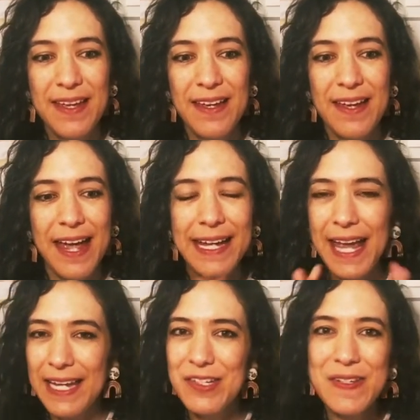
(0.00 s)
again,
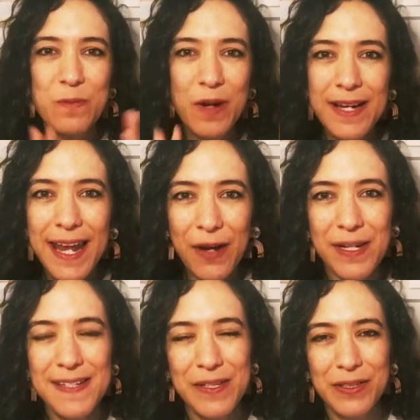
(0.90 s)
it's just one area
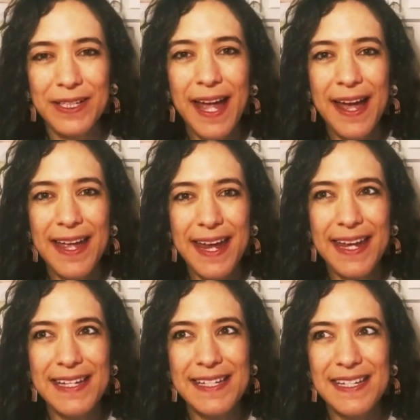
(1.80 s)
to look at,
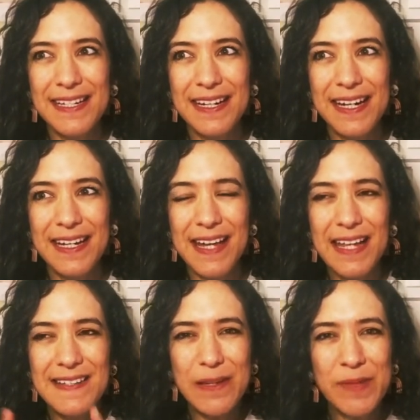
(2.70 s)
and
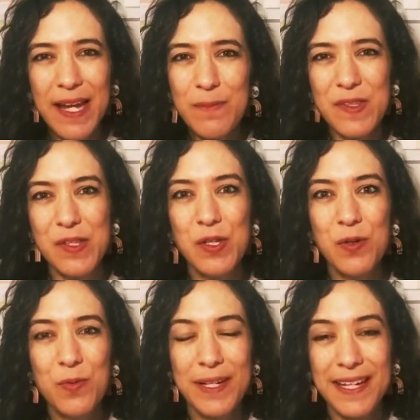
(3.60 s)
sometimes too,
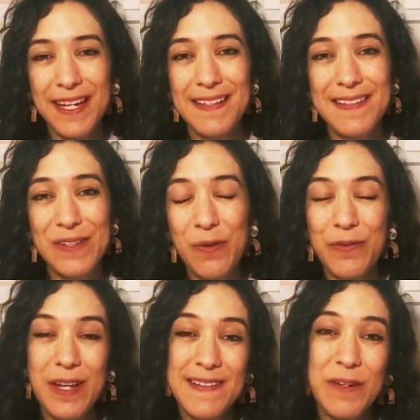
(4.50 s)
when kids don't
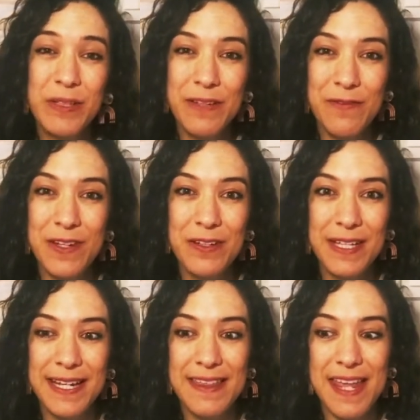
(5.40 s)
necessarily feel
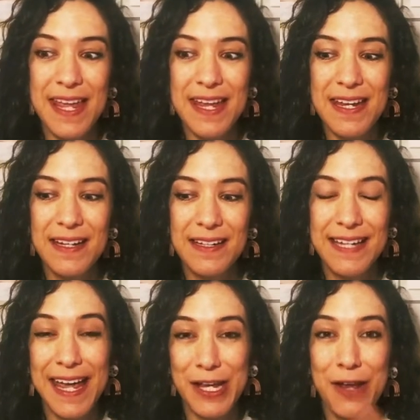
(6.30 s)
like they
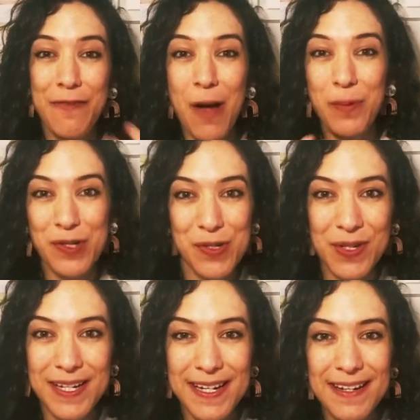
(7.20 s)
get enough
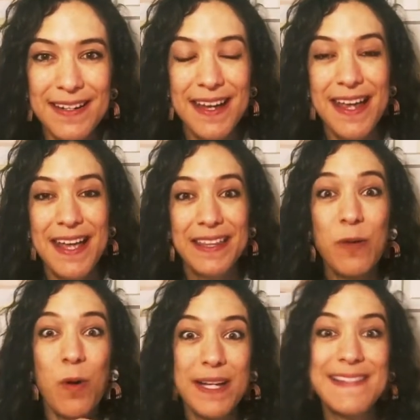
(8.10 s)
opportunity, they
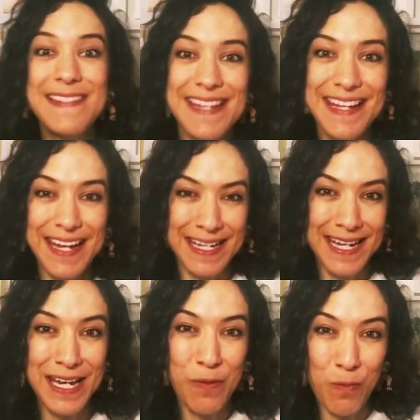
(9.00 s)
want to sneak and eat
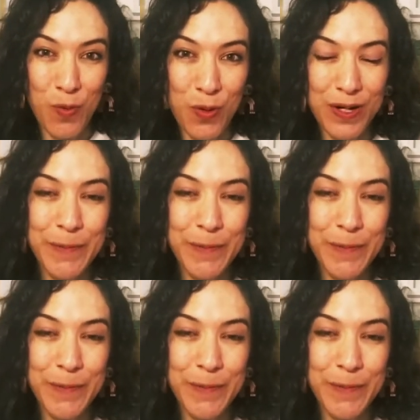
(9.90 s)
it more.